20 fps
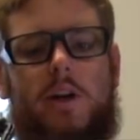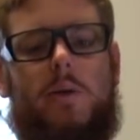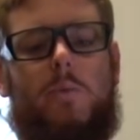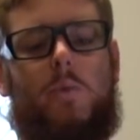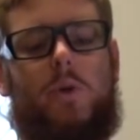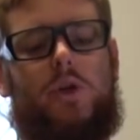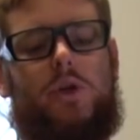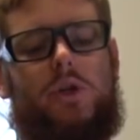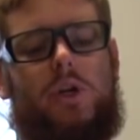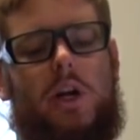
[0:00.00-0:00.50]
it,
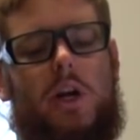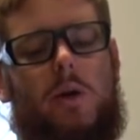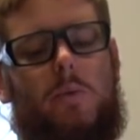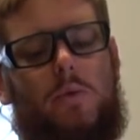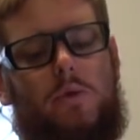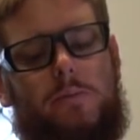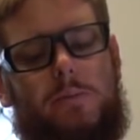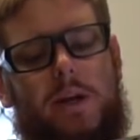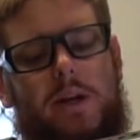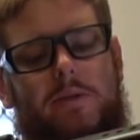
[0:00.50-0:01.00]
which uh,
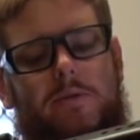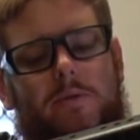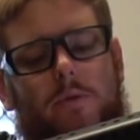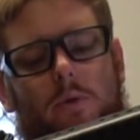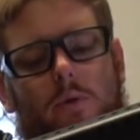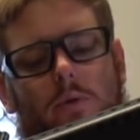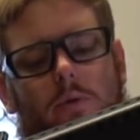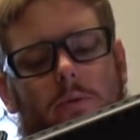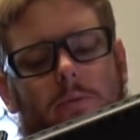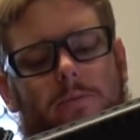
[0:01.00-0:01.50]
would be
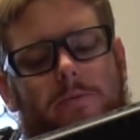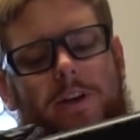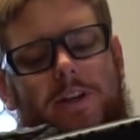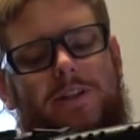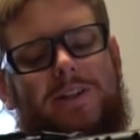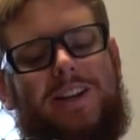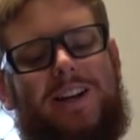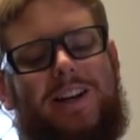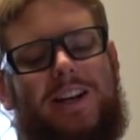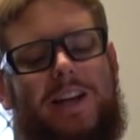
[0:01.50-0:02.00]
for
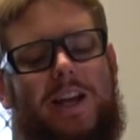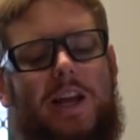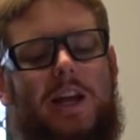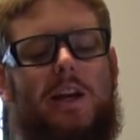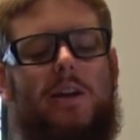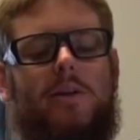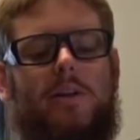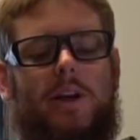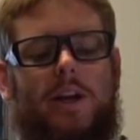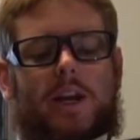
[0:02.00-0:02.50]
ventilating
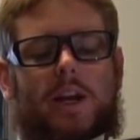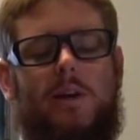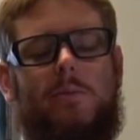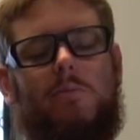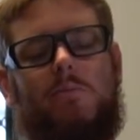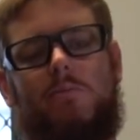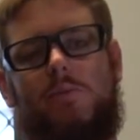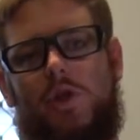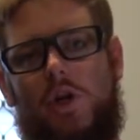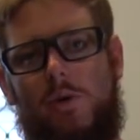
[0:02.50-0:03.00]
heat.
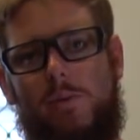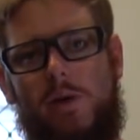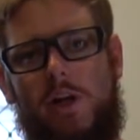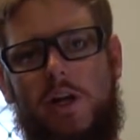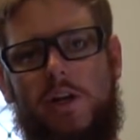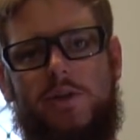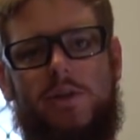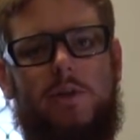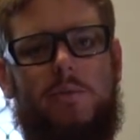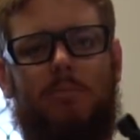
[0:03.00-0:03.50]
Again, gel
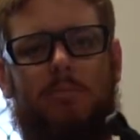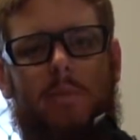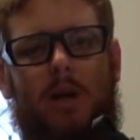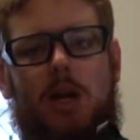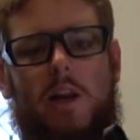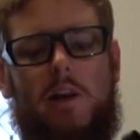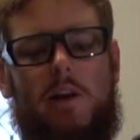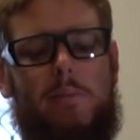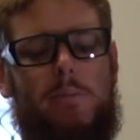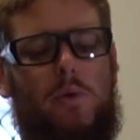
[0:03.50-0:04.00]
blaster,
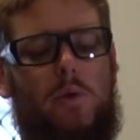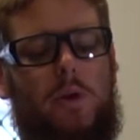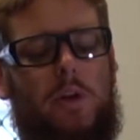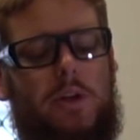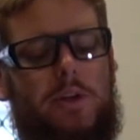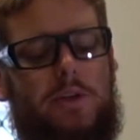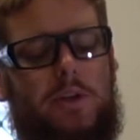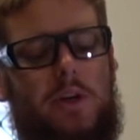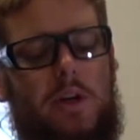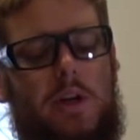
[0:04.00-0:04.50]
utterly
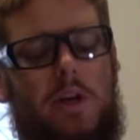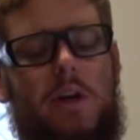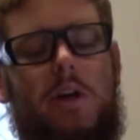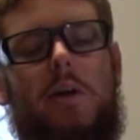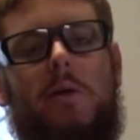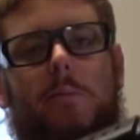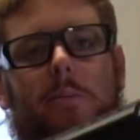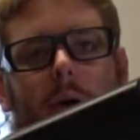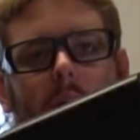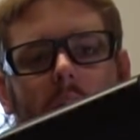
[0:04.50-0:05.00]
pointless,
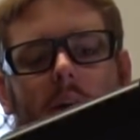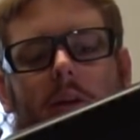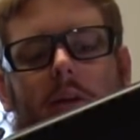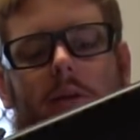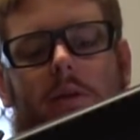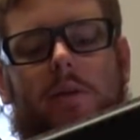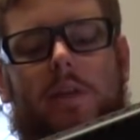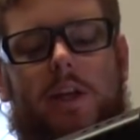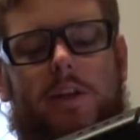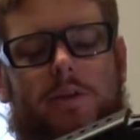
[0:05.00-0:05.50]

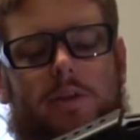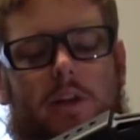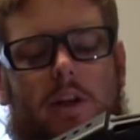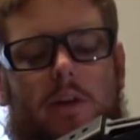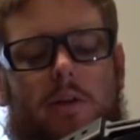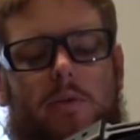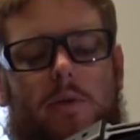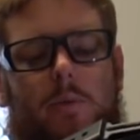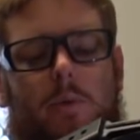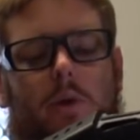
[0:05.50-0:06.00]
but that's
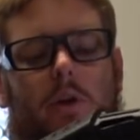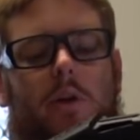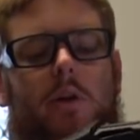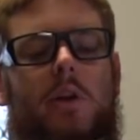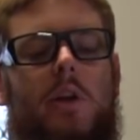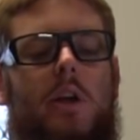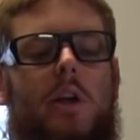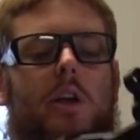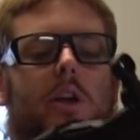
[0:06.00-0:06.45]
there if you want it.